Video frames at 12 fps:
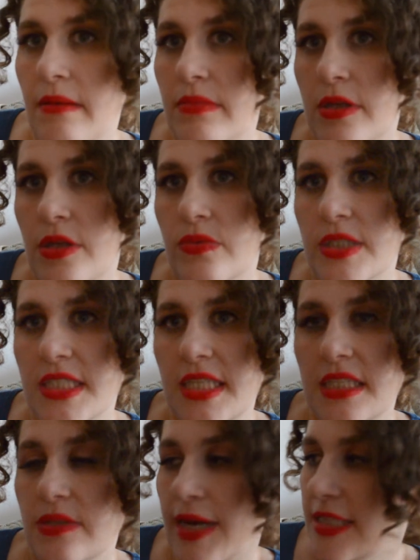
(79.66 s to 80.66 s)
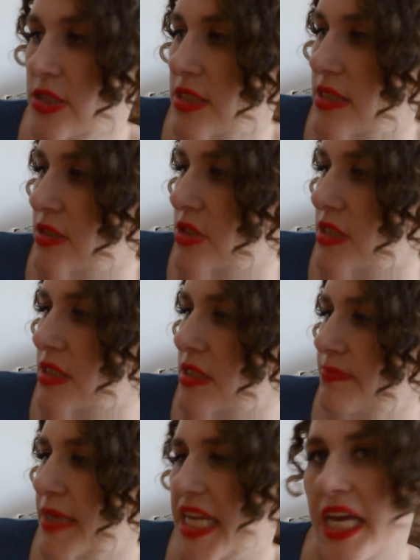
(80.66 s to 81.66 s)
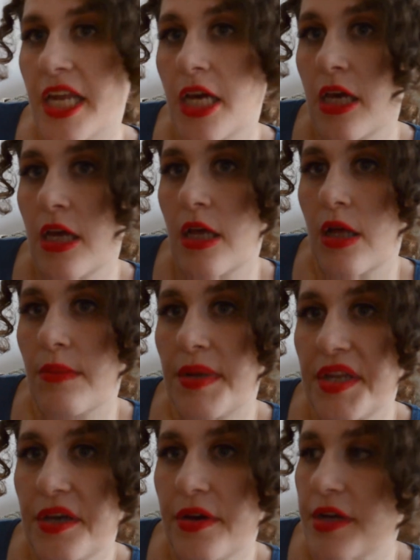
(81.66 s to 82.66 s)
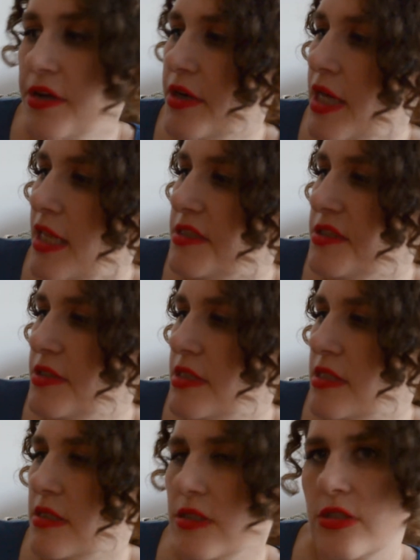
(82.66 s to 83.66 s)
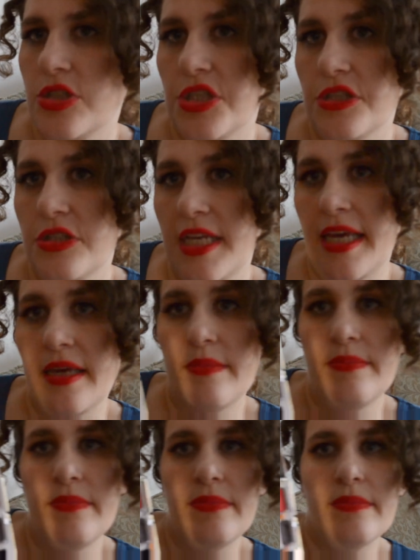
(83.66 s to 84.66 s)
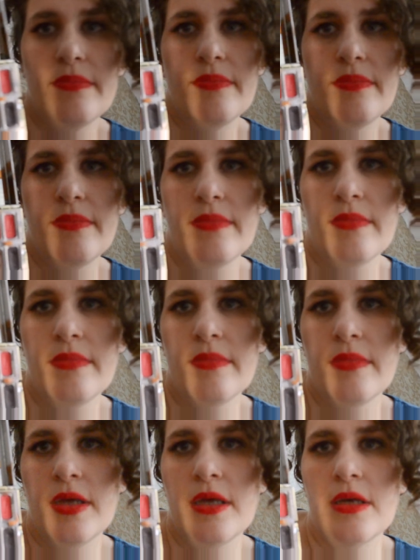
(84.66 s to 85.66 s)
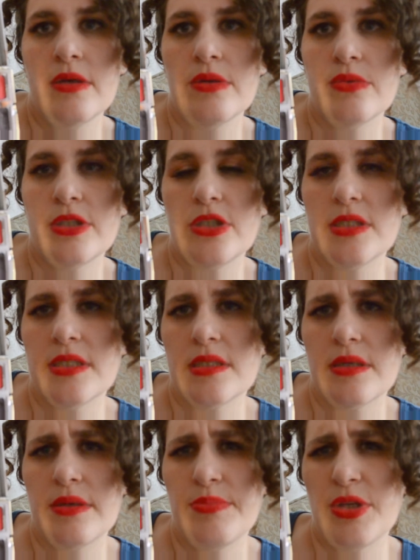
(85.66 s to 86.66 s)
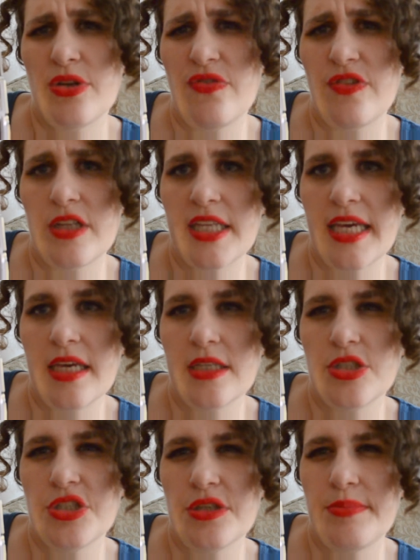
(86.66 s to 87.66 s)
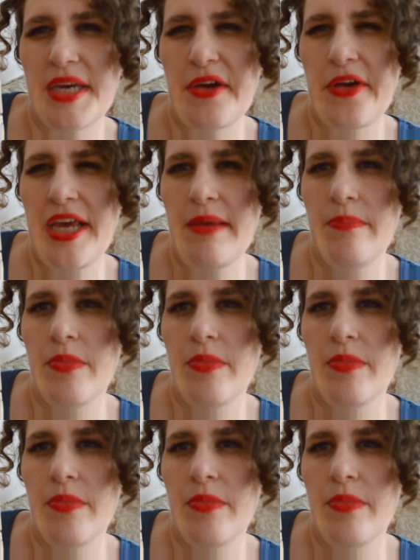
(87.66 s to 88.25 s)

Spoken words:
you will see the swatches in just a minute, but here are your colors. Sheer Shame, which is a beautiful like sheer berry.